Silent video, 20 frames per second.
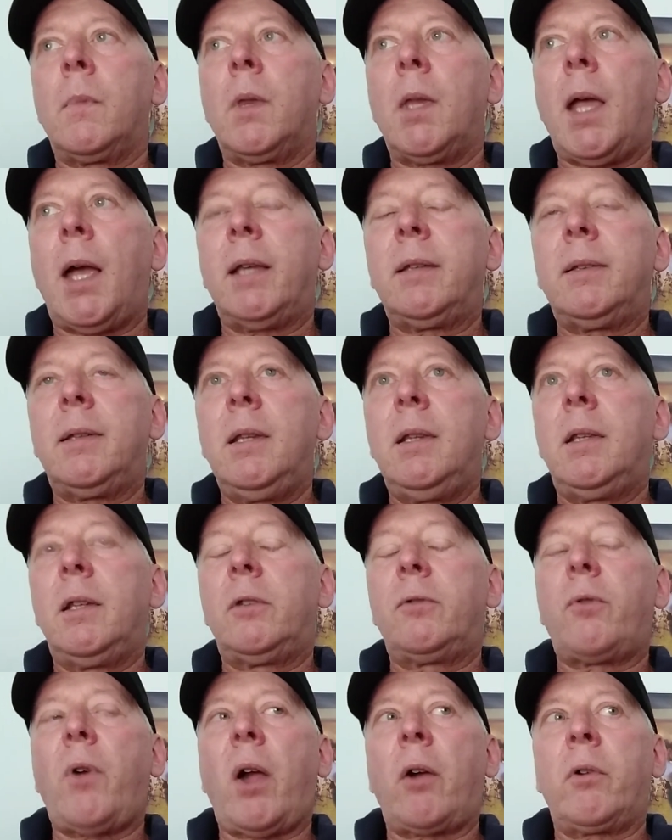I see
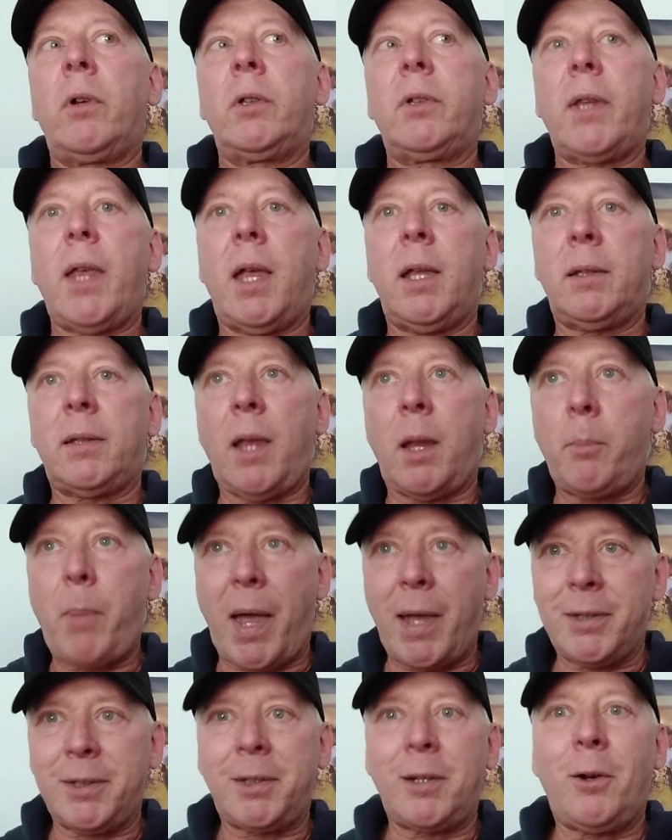this fragrance as a
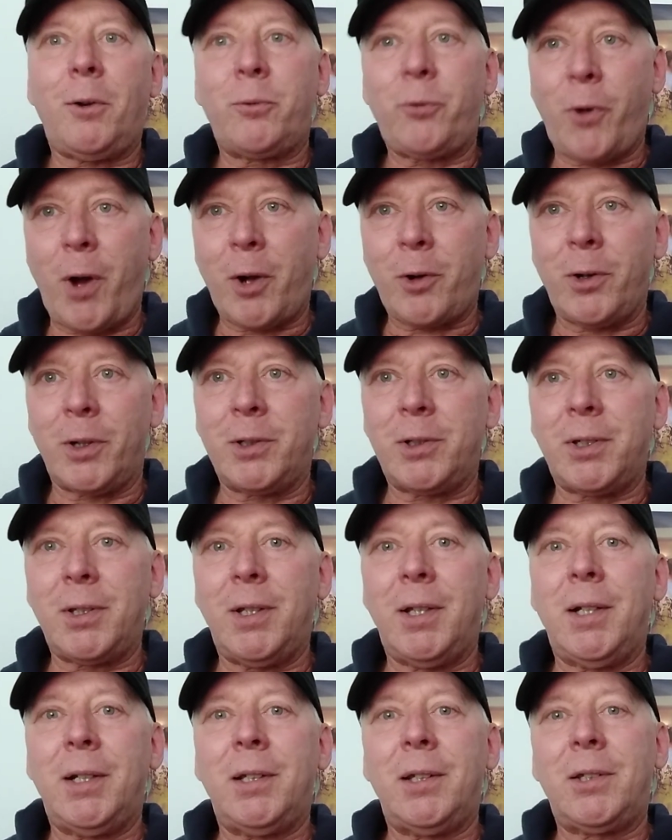pastel fragrance.
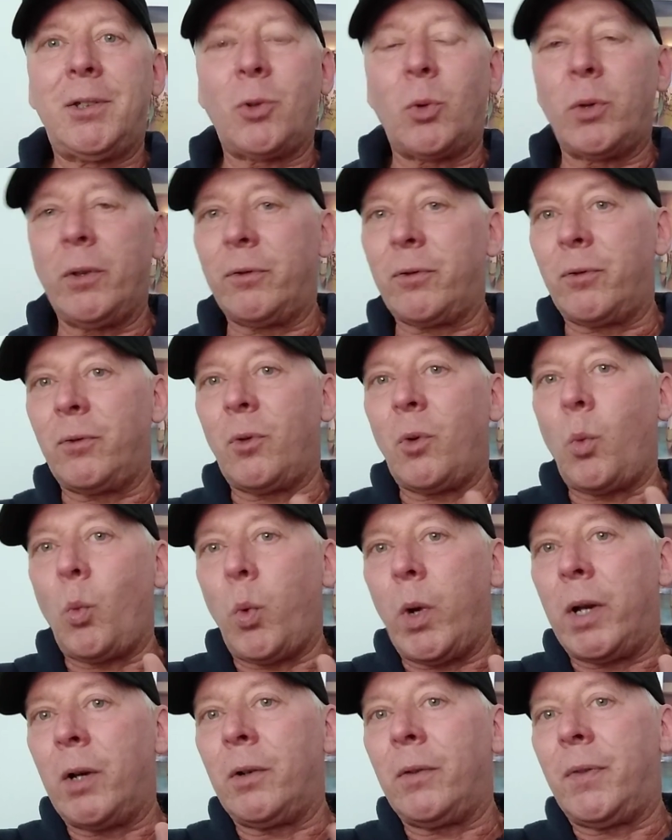And it's sort of
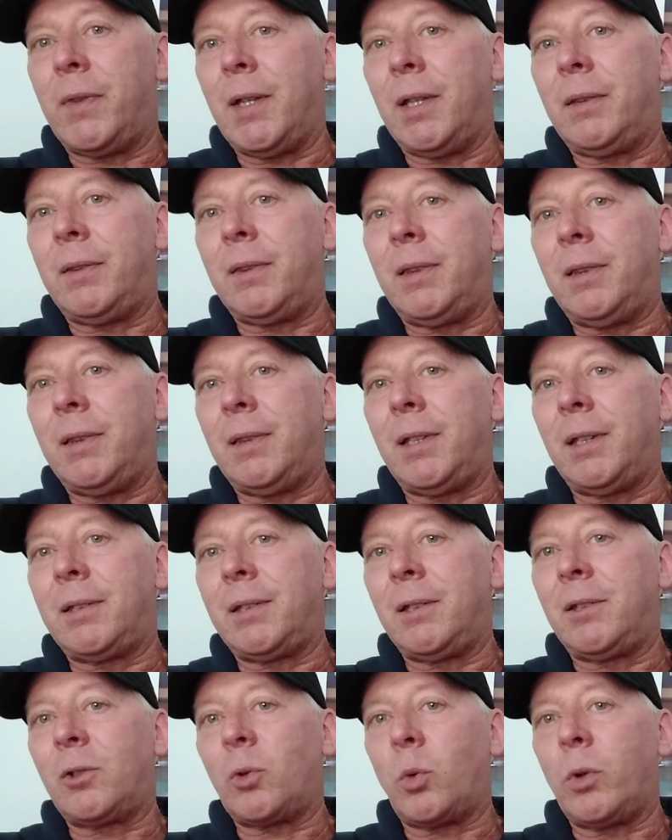weird that this
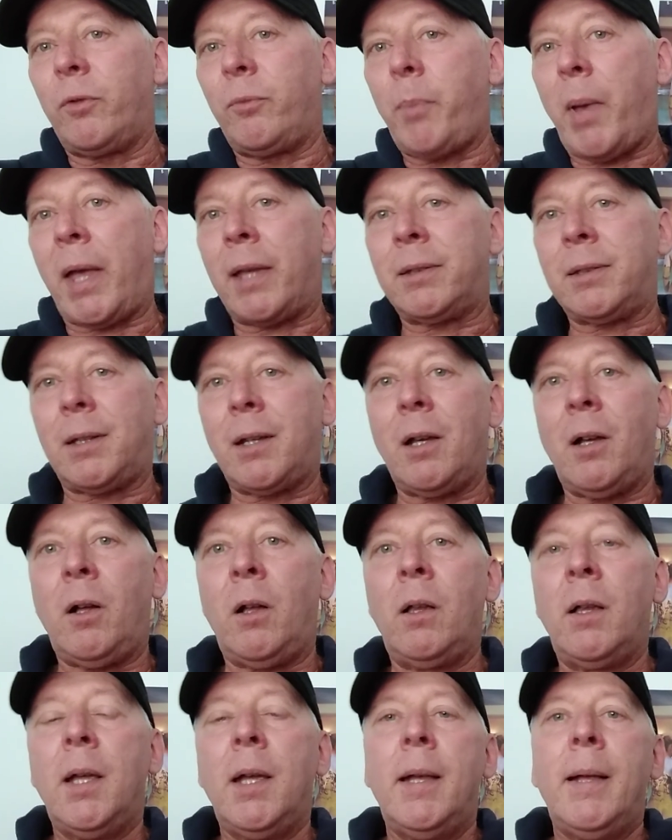is sort of
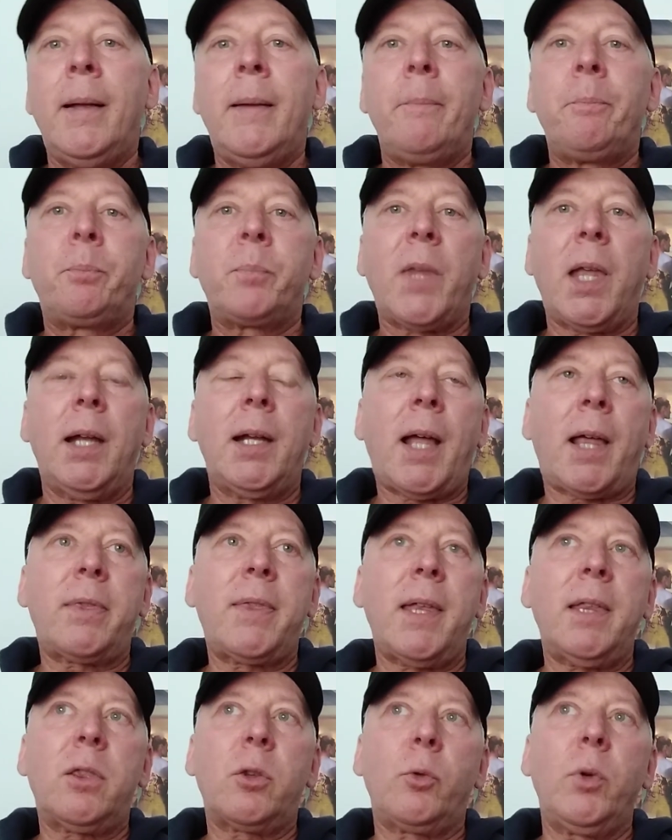pastel. And I
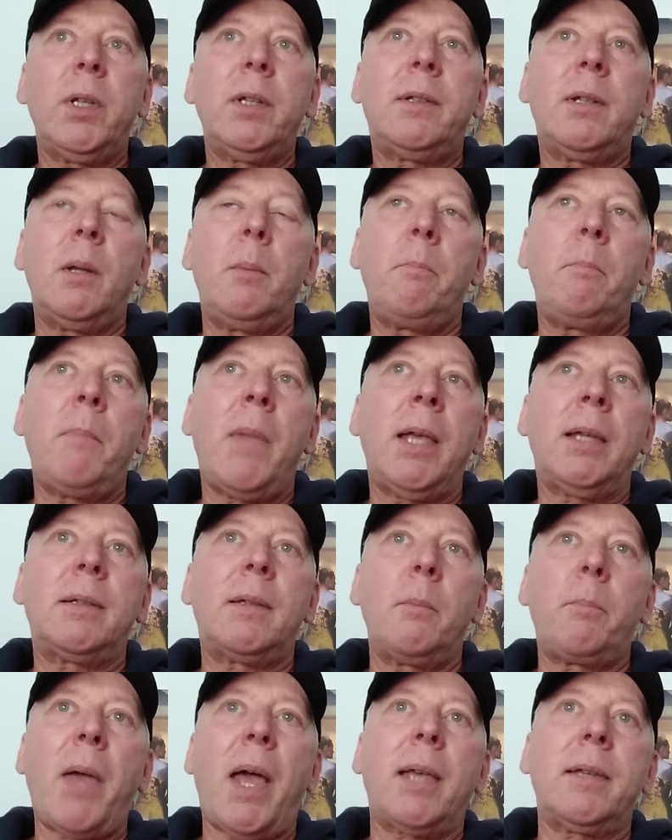think the reason it makes
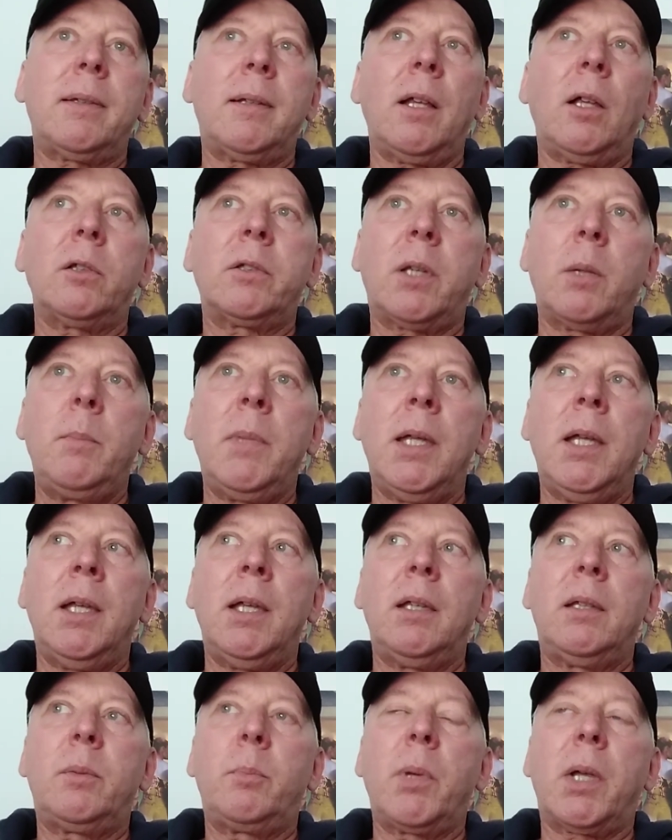it pastel to me
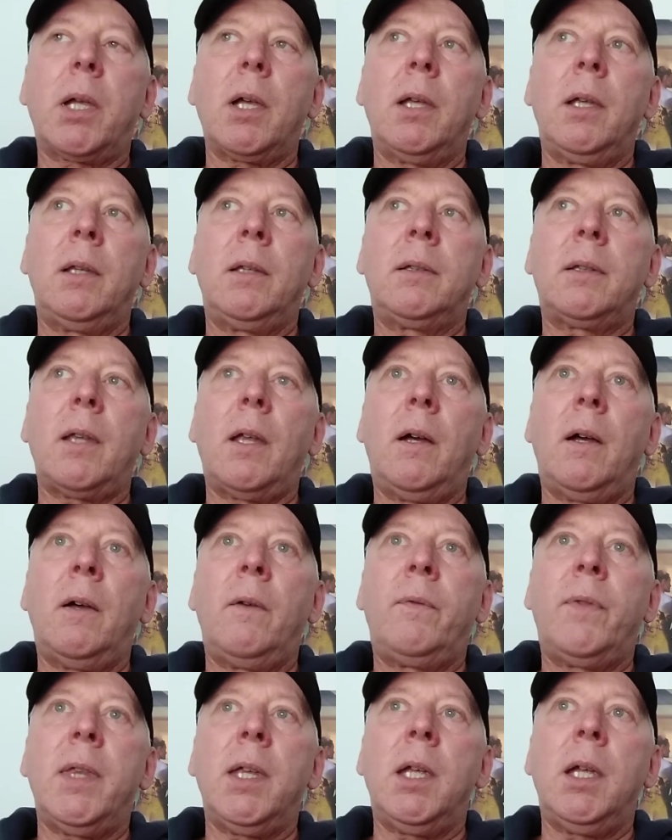is because
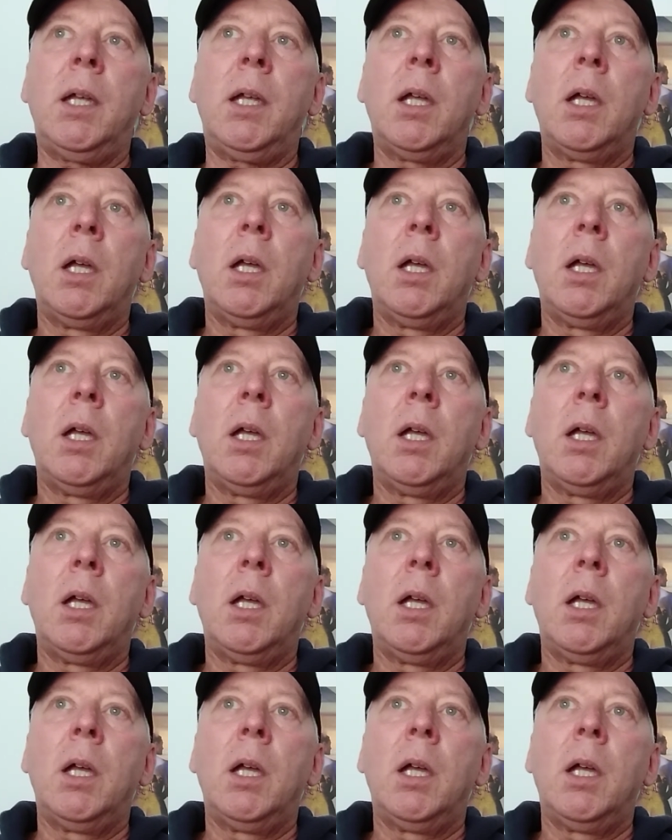of the